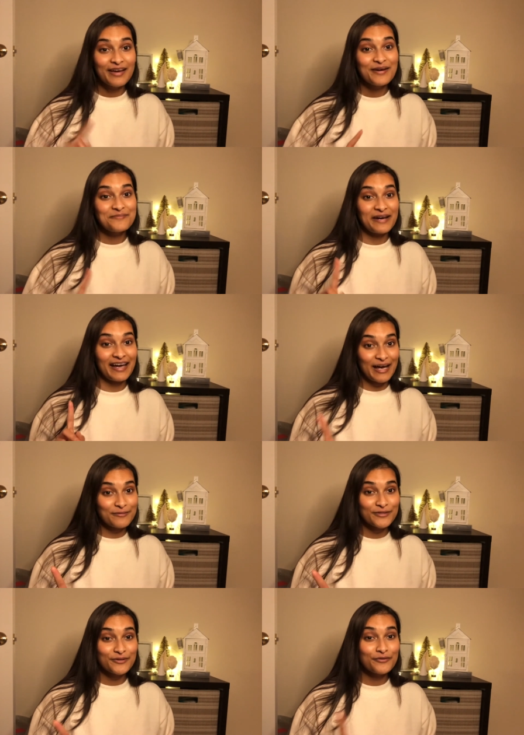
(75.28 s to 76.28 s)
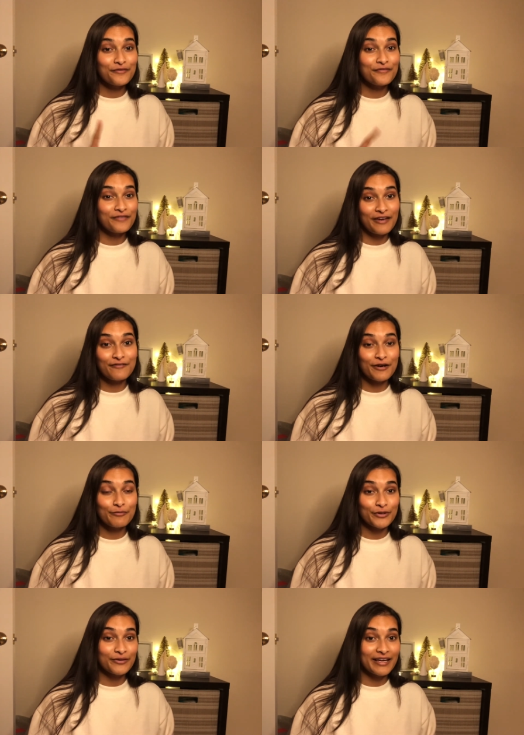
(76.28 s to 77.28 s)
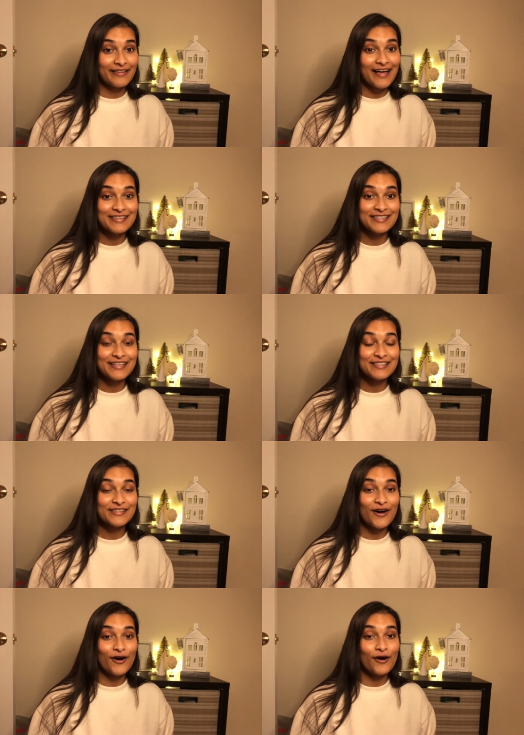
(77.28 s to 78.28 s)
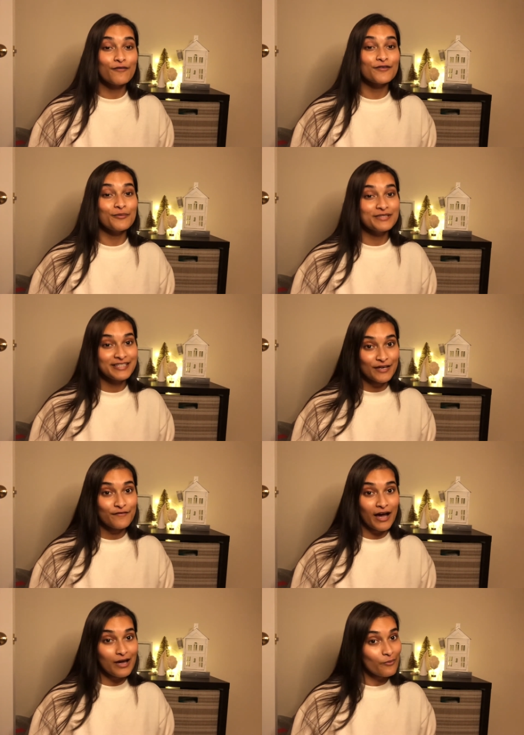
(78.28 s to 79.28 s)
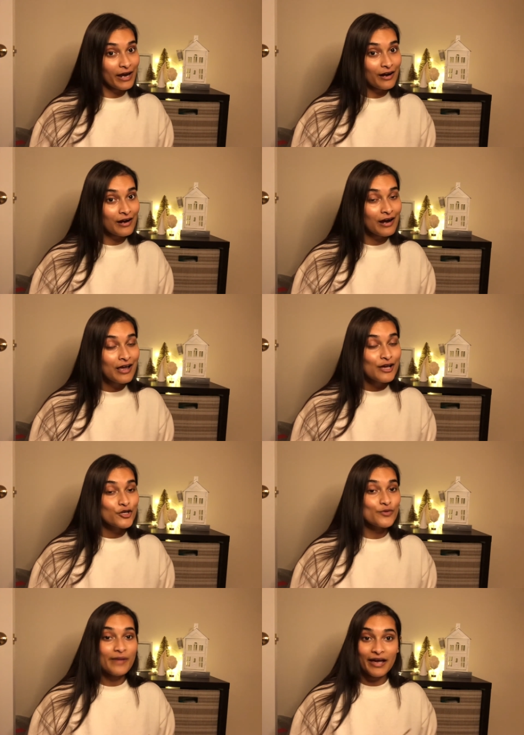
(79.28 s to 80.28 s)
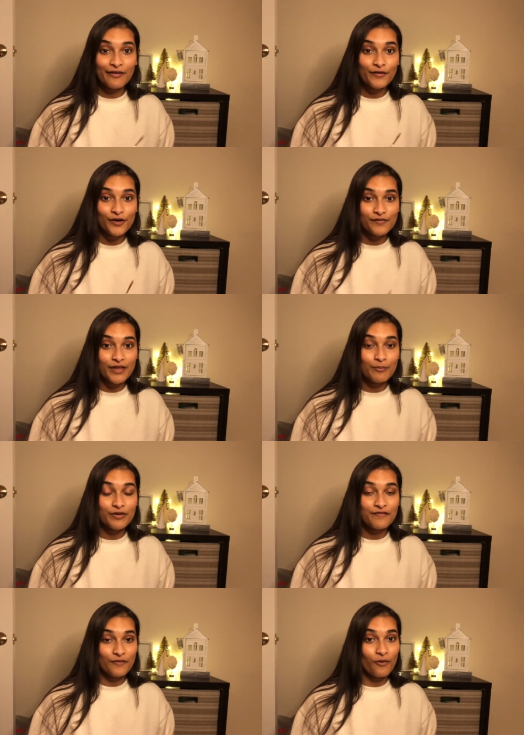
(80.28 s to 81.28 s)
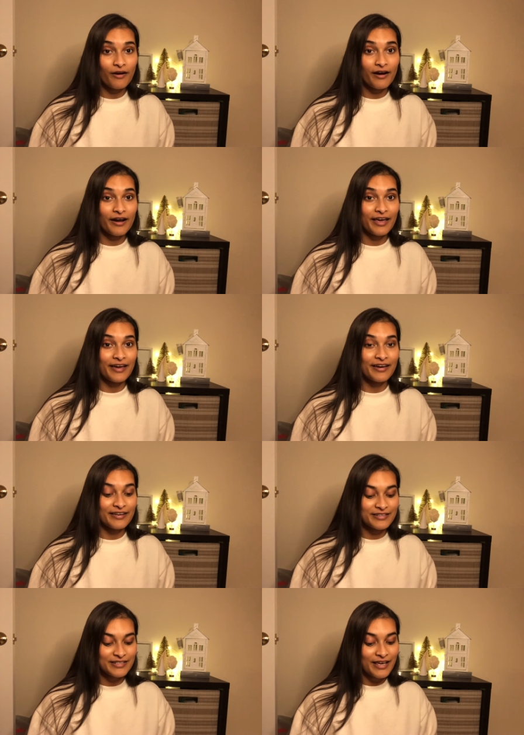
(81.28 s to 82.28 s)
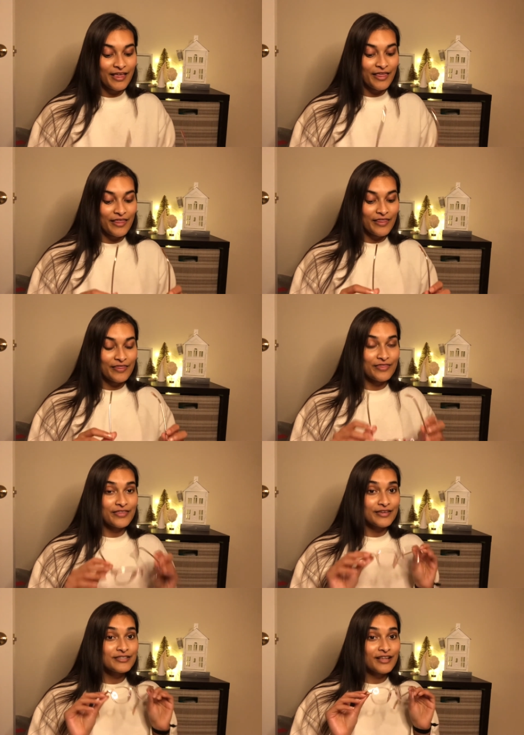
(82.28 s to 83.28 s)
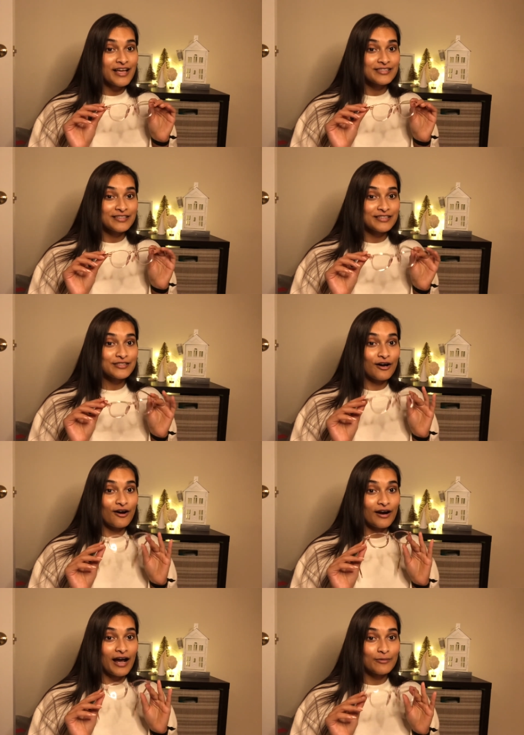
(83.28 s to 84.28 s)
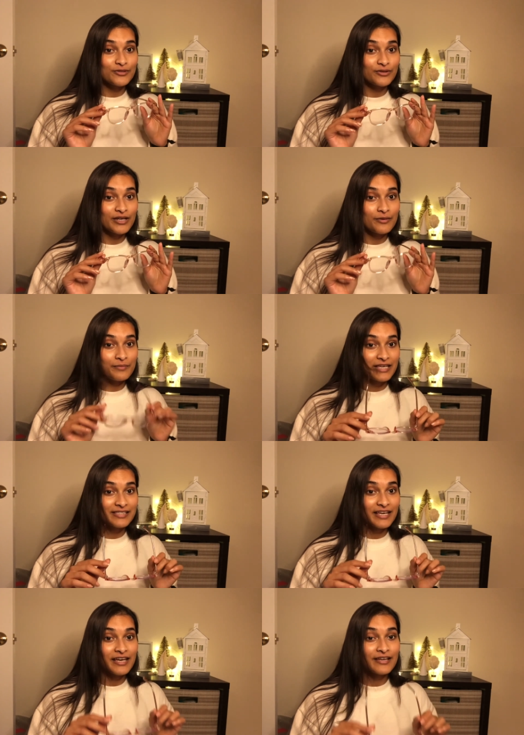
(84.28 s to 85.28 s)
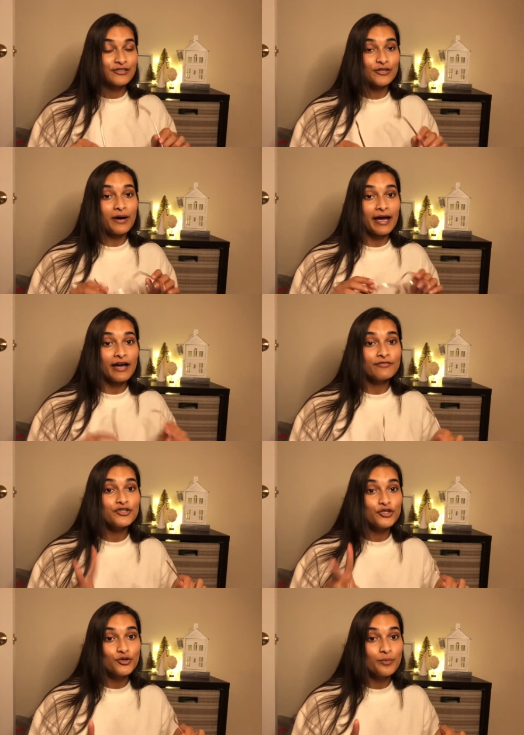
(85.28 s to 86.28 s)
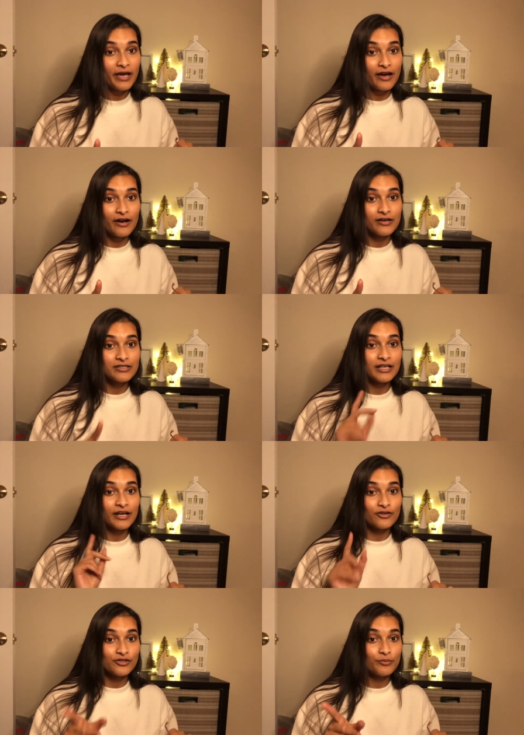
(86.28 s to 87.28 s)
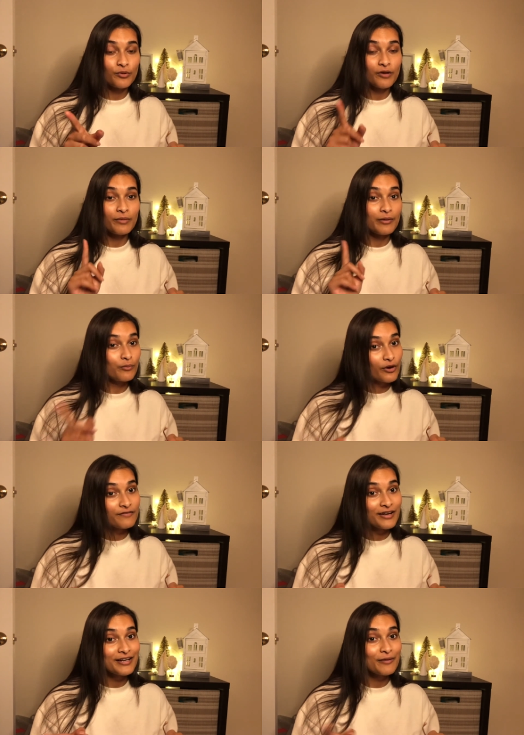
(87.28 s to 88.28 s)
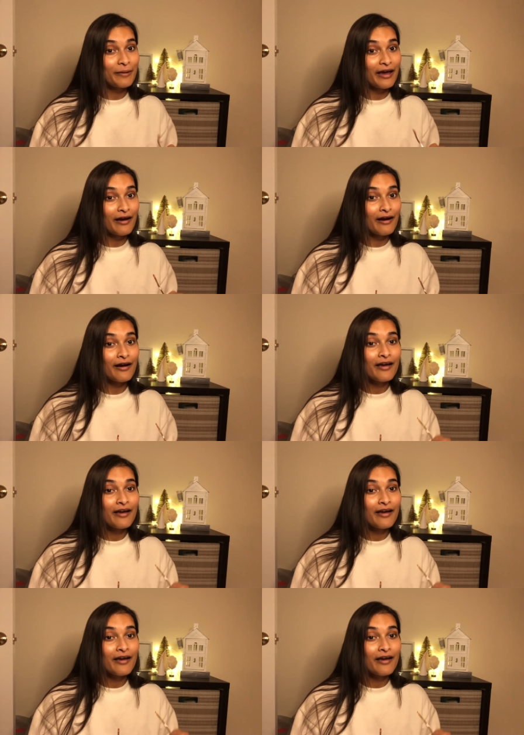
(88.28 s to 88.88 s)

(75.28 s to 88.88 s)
My absolute favorite blue light glasses are from Diff Eyewear. You may have heard of them before, and these glasses are absolutely amazing. So I have two pairs and I also bought my boyfriend a pair.